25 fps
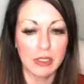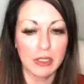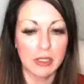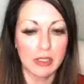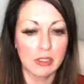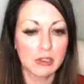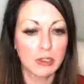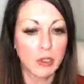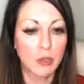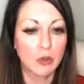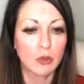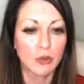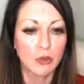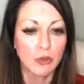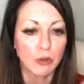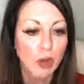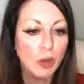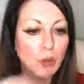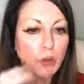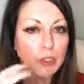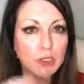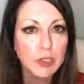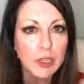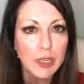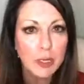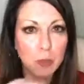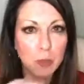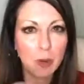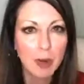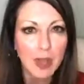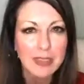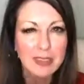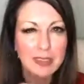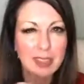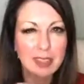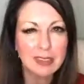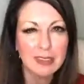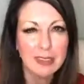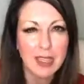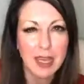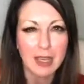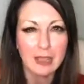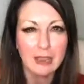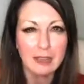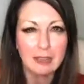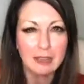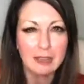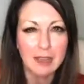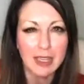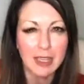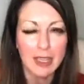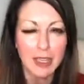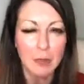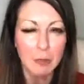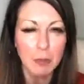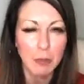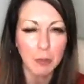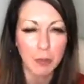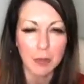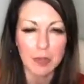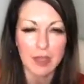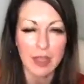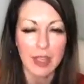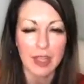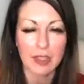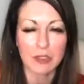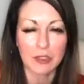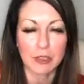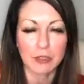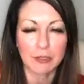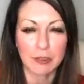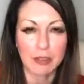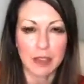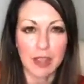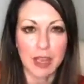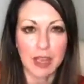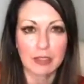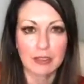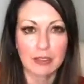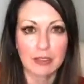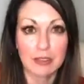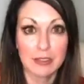So they're always trying to process that and come up with the answer for that,